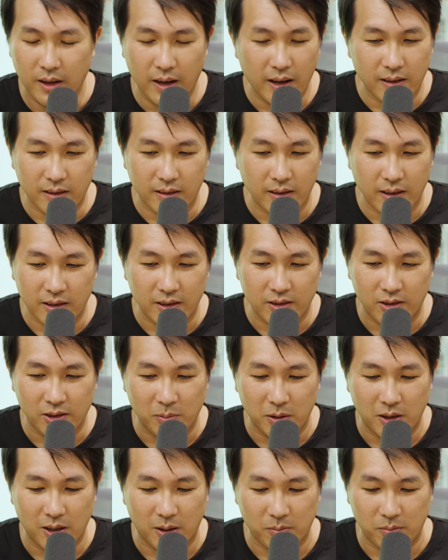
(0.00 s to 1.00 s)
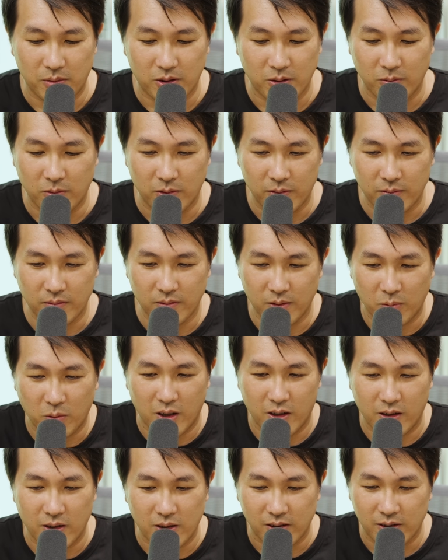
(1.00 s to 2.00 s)
And then it just becomes what
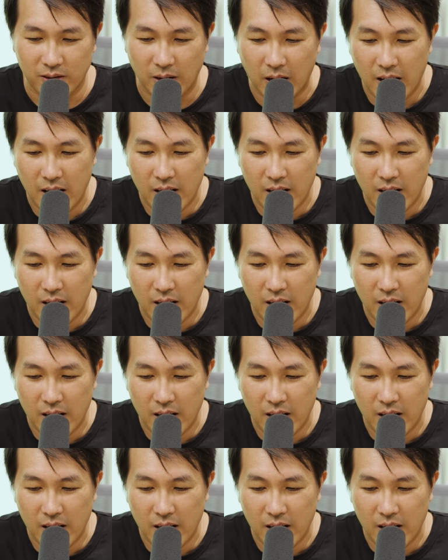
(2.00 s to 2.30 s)
it is.